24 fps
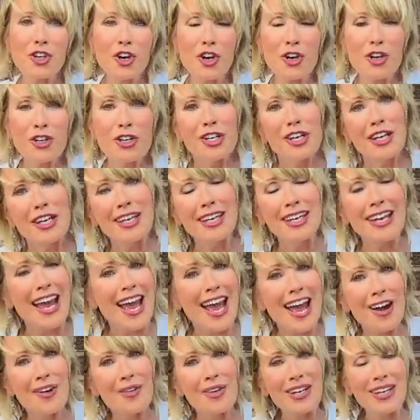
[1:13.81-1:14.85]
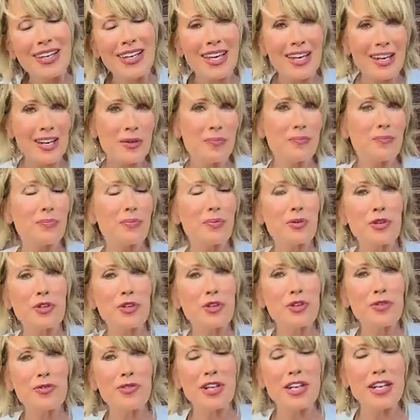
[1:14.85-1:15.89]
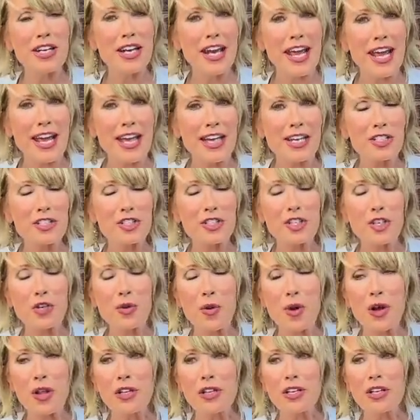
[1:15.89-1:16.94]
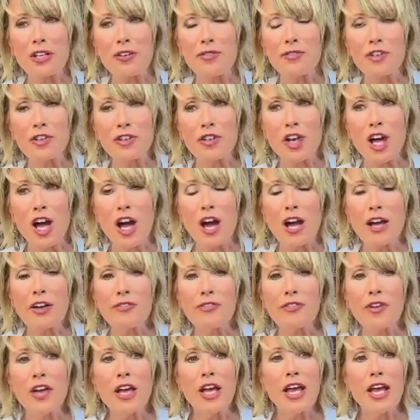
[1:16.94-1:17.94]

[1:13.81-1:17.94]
gardening and how it can improve and enhance the quality of your life.